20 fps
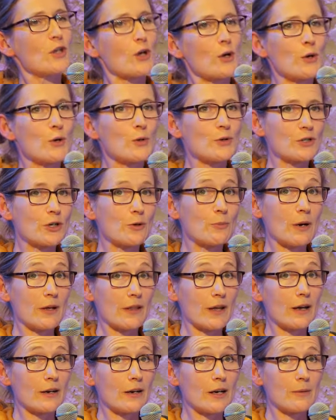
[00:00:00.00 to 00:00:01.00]
So
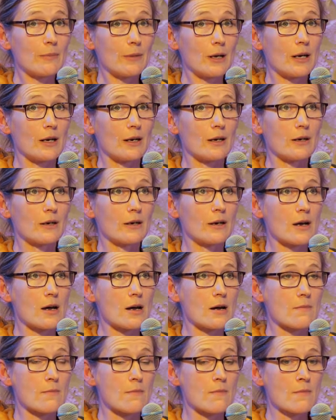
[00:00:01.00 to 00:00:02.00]
by that I mean
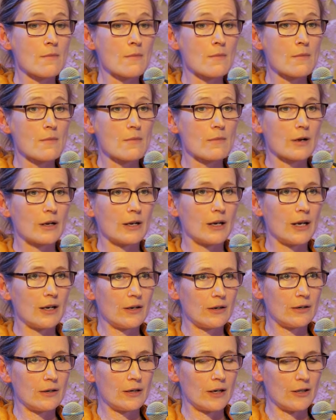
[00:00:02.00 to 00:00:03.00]

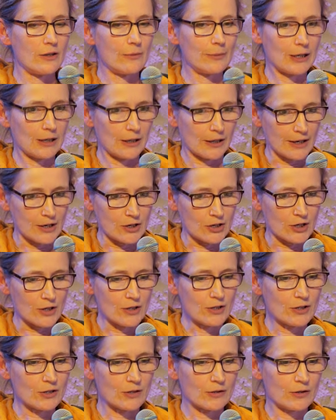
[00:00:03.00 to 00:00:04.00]
in the Middle
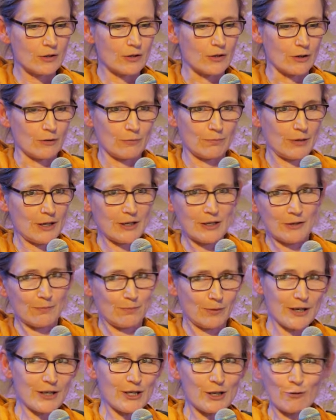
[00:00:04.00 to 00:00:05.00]
Ages,
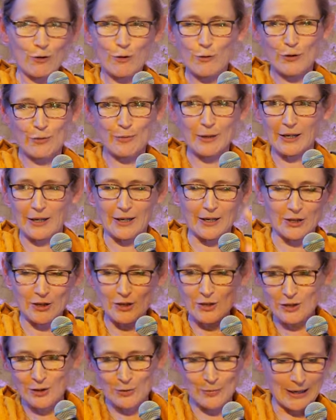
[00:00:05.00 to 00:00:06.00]
plenty wrong with the Middle
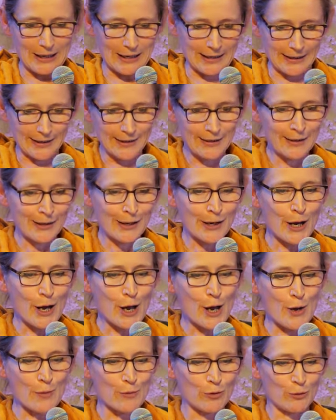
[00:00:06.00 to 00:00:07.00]
Ages, to be clear,
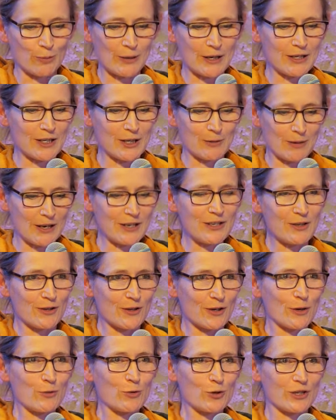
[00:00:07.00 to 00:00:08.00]
or plenty
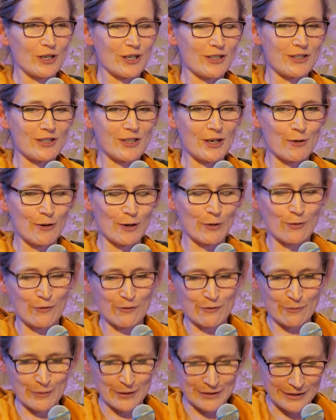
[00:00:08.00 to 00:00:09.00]
that I wouldn't necessarily
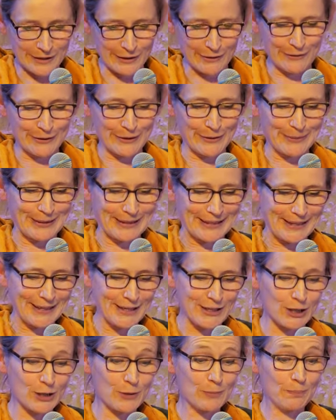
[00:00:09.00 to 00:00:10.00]
want for myself in the Middle
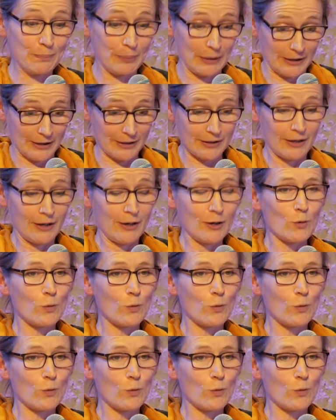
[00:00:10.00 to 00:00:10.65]
Ages. But